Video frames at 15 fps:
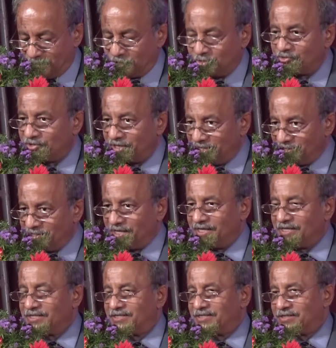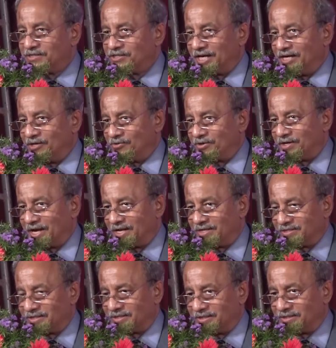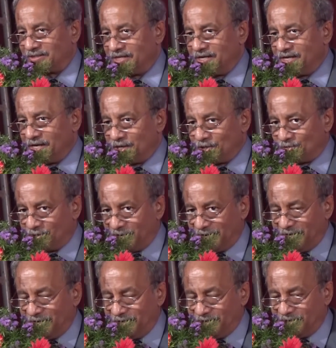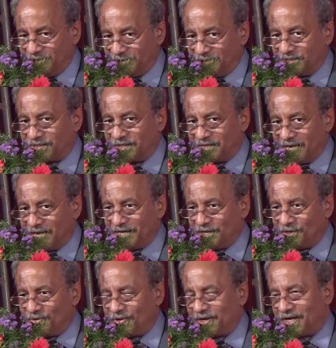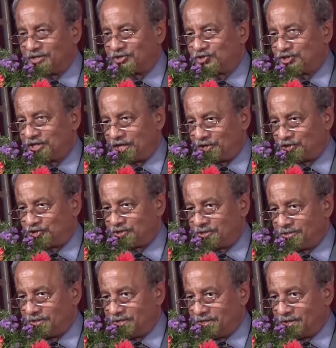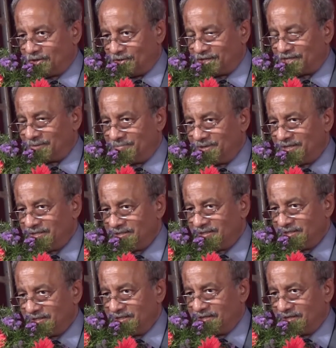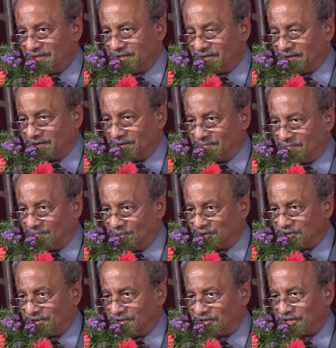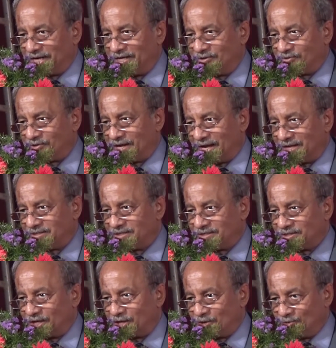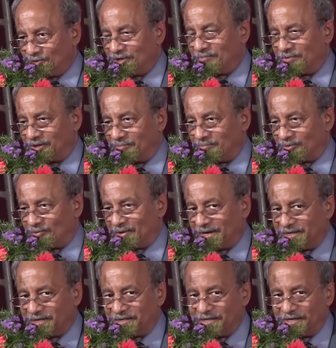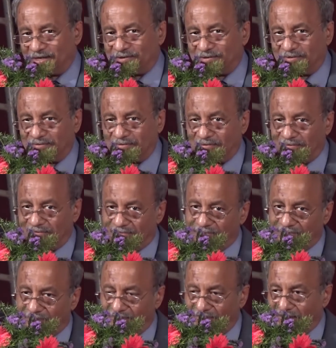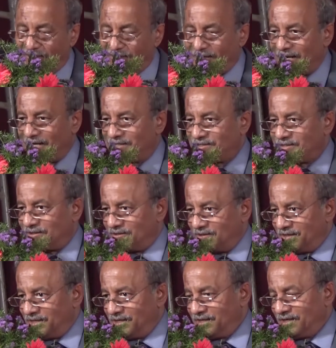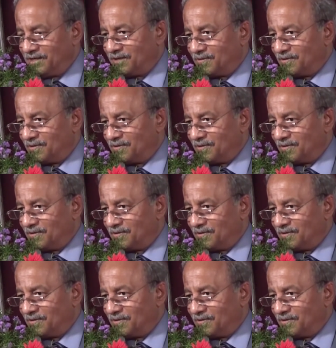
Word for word: to treat these childhood cancers. Today, the scenario has changed quite a bit. Most of the childhood cancers are curable provided they are recognized early,